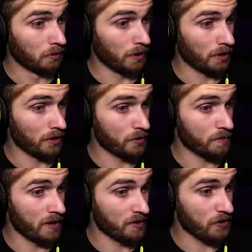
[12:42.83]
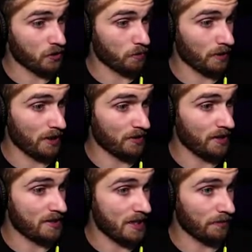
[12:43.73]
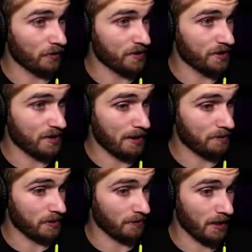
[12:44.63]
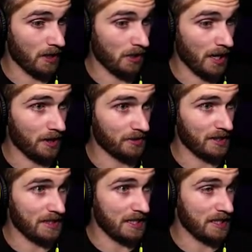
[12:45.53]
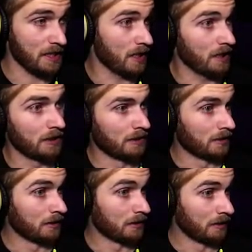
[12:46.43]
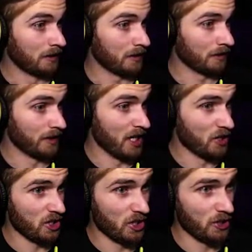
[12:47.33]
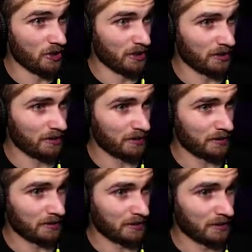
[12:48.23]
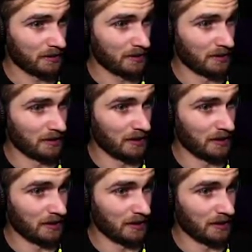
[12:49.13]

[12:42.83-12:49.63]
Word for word: What are those monsters? What are they? Devils in the depths of hell. How did they get here? I don't know, dude. I